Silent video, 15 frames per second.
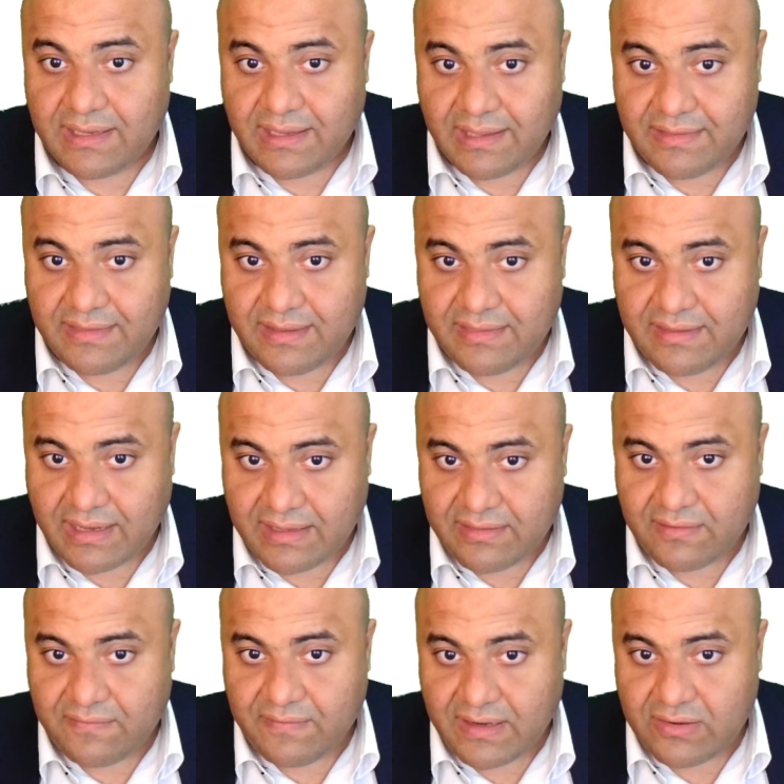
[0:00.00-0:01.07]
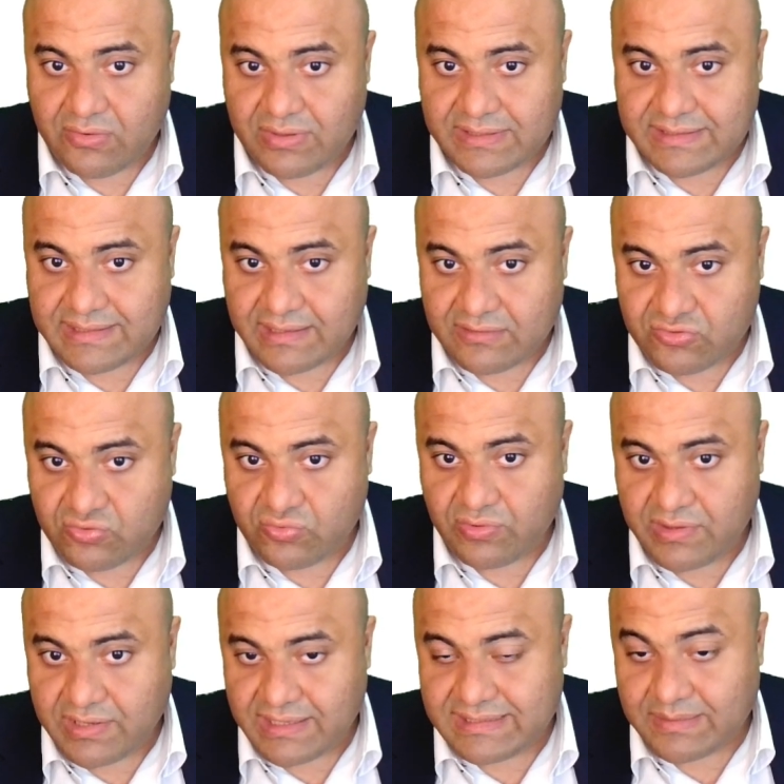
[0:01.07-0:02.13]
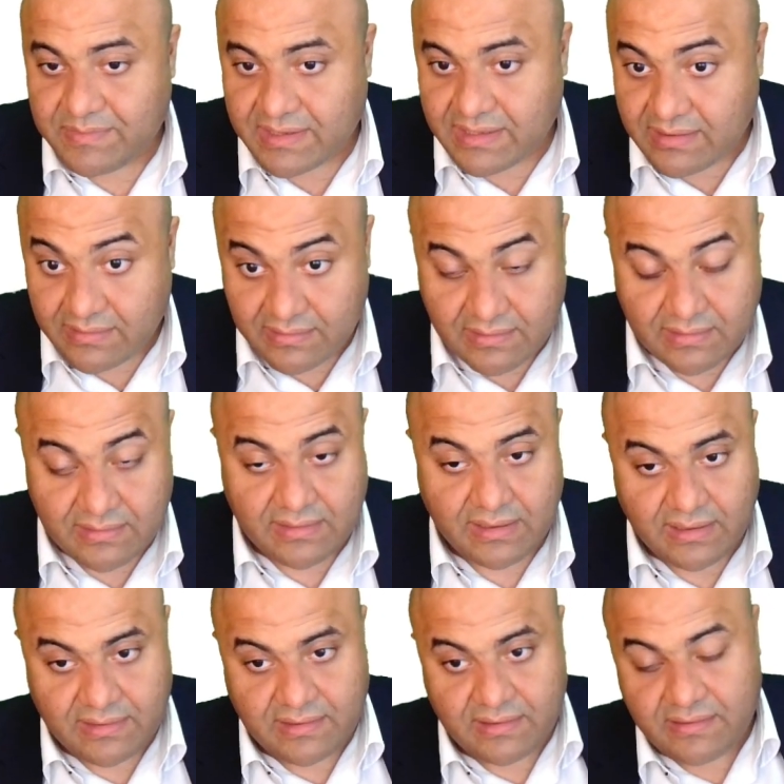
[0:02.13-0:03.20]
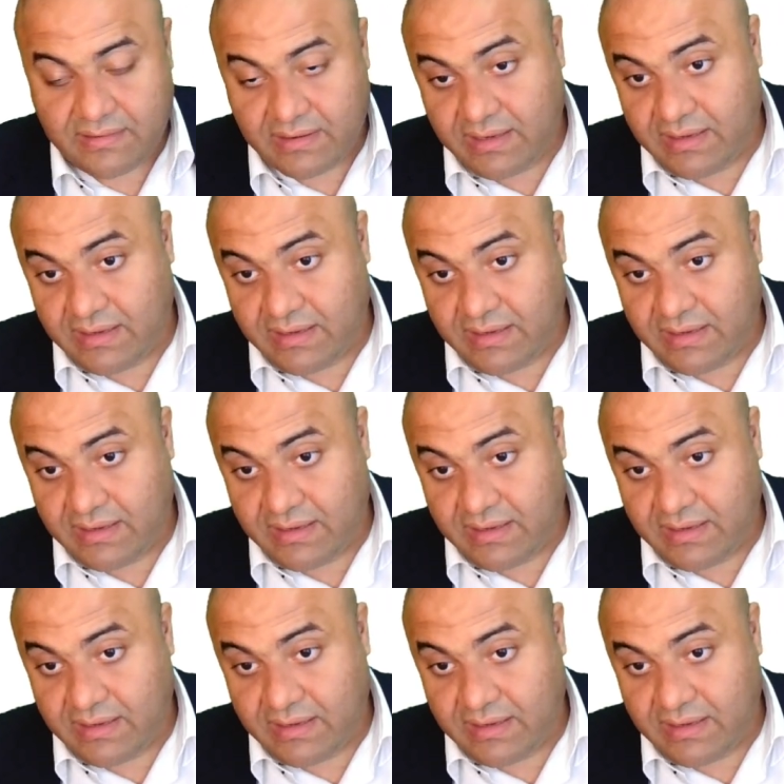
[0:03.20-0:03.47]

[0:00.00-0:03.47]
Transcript: and then the other value, let's say 2, 3, something in the other,